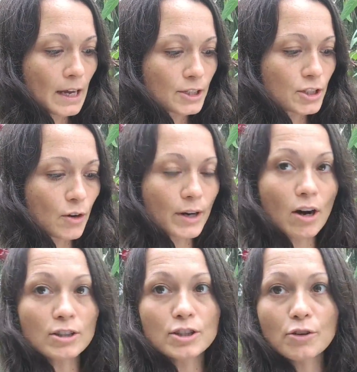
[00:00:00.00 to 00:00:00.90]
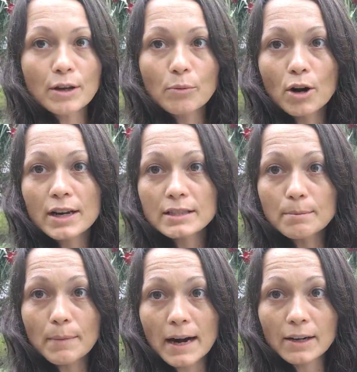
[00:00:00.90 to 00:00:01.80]
So it also can work as a
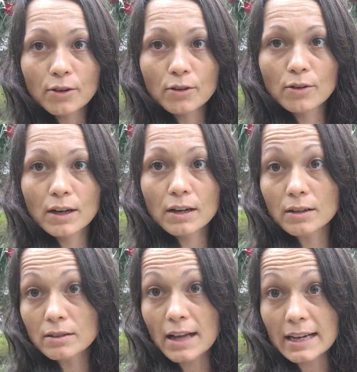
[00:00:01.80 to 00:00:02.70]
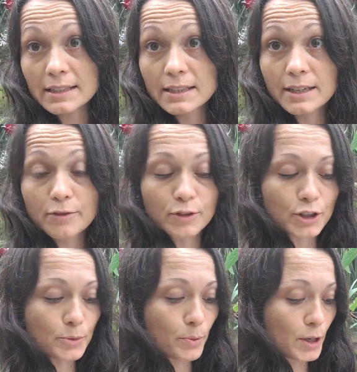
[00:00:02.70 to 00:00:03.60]
mild laxative, which
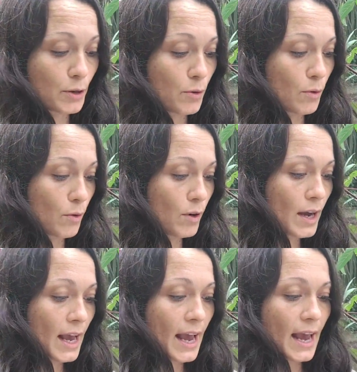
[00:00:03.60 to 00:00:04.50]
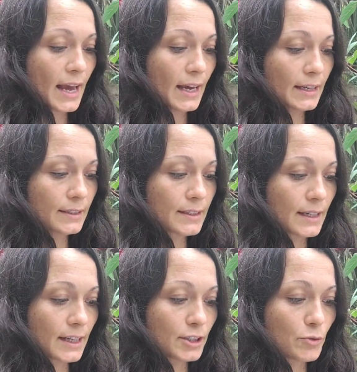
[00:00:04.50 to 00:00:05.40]
is pretty cool. And
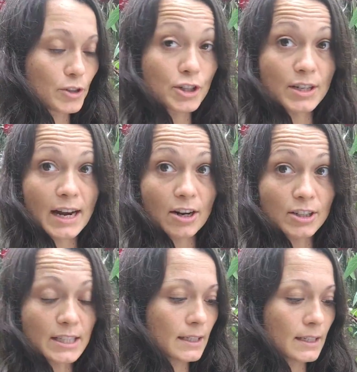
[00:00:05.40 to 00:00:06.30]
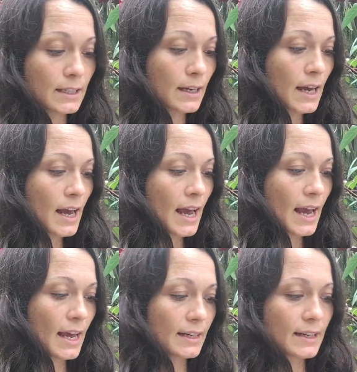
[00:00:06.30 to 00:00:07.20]
it's rich in carotene
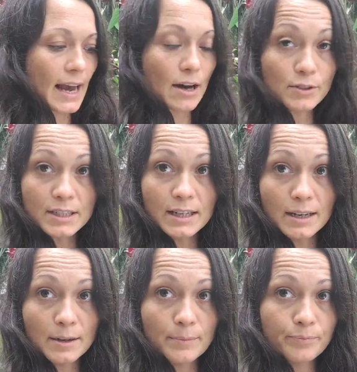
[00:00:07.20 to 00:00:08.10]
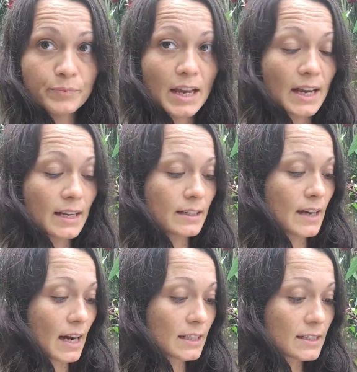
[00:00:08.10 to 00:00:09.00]
and calcium and
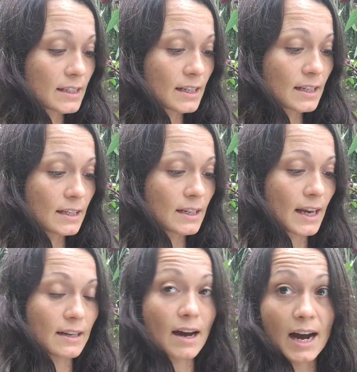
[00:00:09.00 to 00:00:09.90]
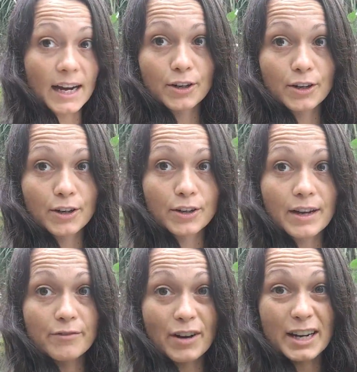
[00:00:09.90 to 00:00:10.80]
niacin and iron
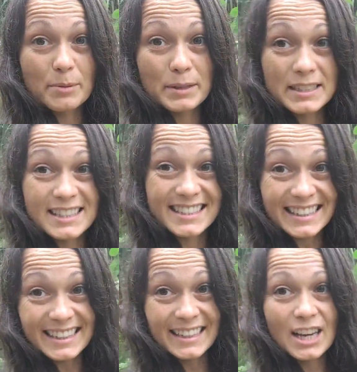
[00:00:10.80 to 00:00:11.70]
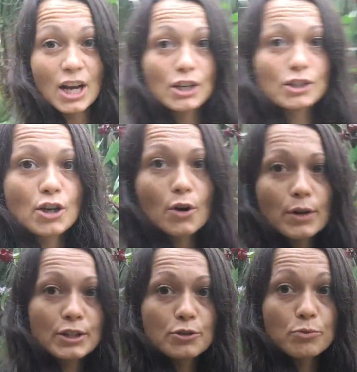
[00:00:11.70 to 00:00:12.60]
and vitamin C. So
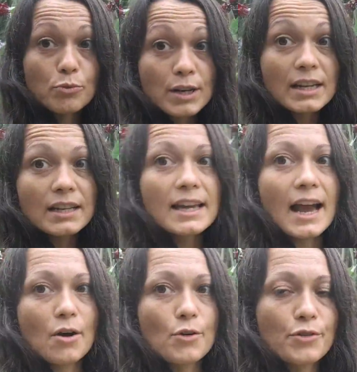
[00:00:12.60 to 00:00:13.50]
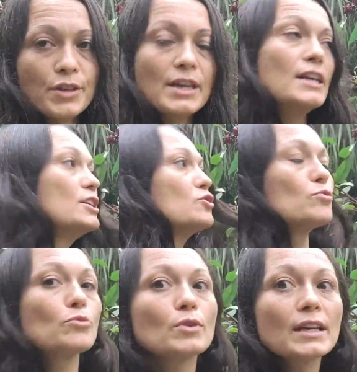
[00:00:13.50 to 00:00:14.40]
it's really healthy. It's
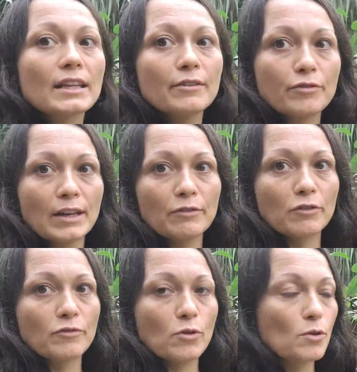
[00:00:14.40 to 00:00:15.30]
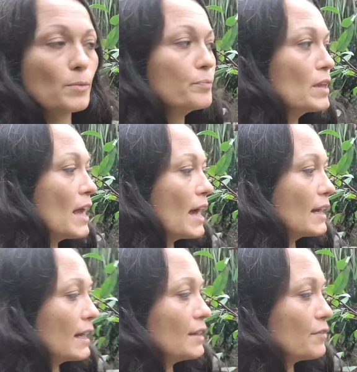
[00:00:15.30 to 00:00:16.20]
really flavorful.
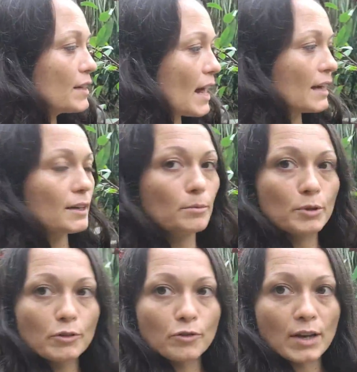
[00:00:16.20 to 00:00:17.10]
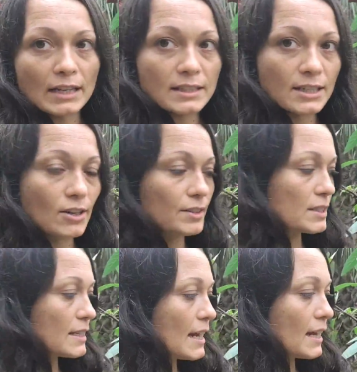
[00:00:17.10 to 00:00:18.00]
And I even had a beautiful guest here at the
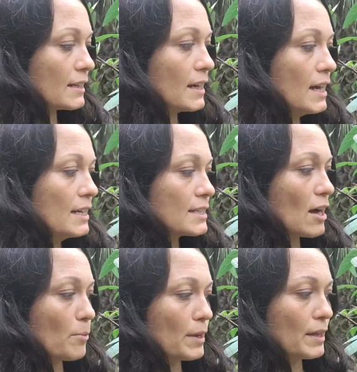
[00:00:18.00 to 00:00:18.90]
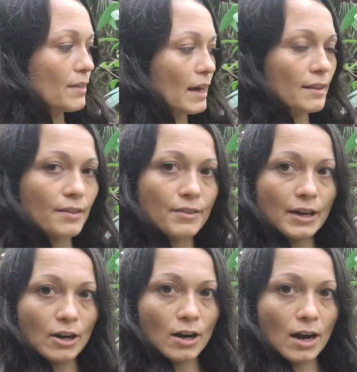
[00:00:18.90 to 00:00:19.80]
stand tell me that
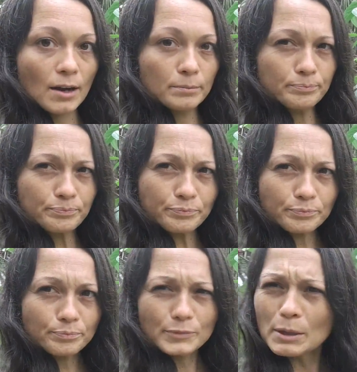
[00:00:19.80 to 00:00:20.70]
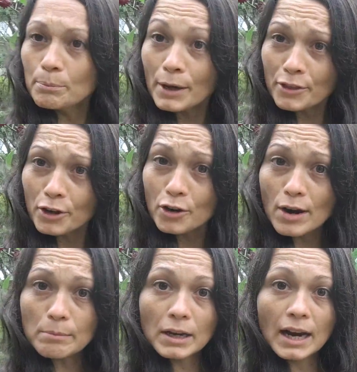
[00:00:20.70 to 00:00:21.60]
their mother or
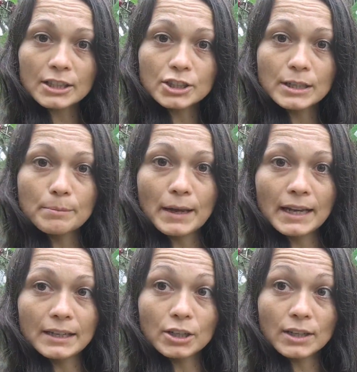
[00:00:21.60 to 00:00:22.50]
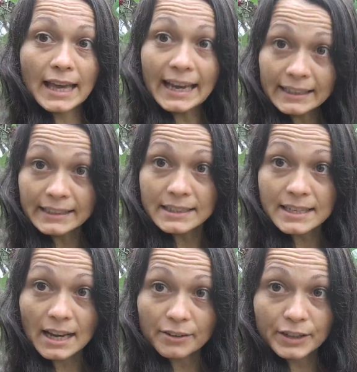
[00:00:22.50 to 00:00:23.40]
grandma actually made candies
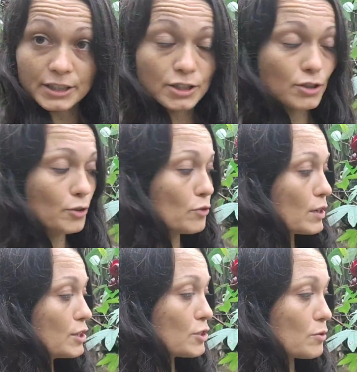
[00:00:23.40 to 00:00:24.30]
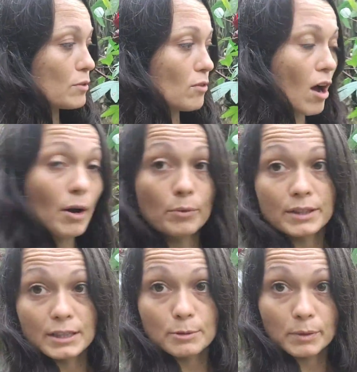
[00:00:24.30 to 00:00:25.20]
out of it. So you can do a lot
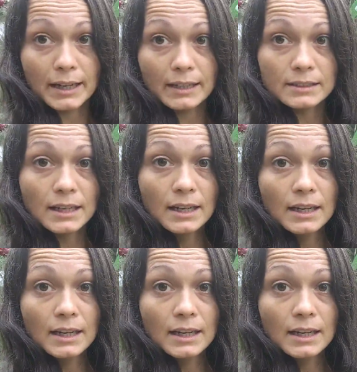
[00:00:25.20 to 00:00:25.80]
with this plant.